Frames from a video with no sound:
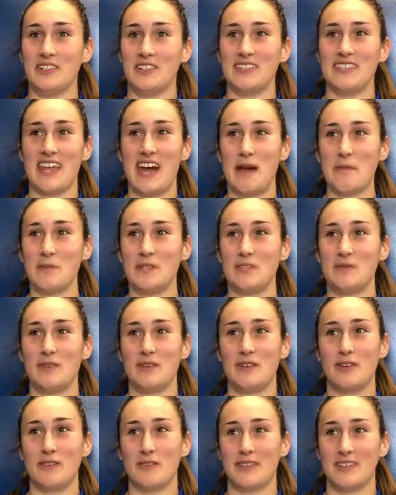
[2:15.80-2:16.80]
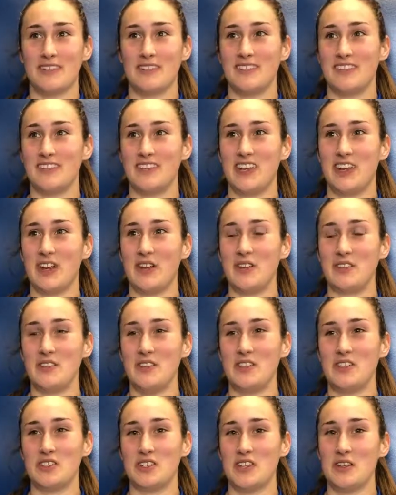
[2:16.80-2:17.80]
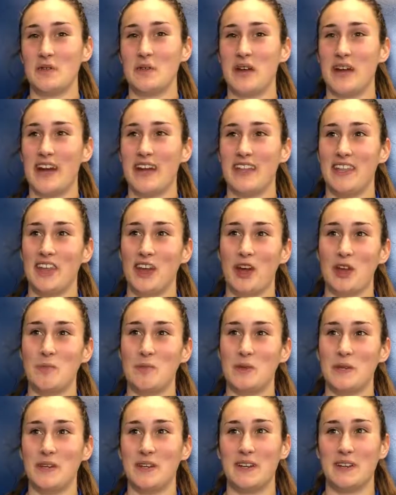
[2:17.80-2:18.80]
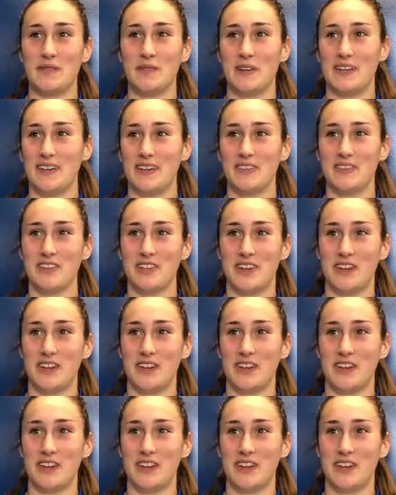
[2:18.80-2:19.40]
Just the atmosphere of it. You know, so usually we're out in the open and we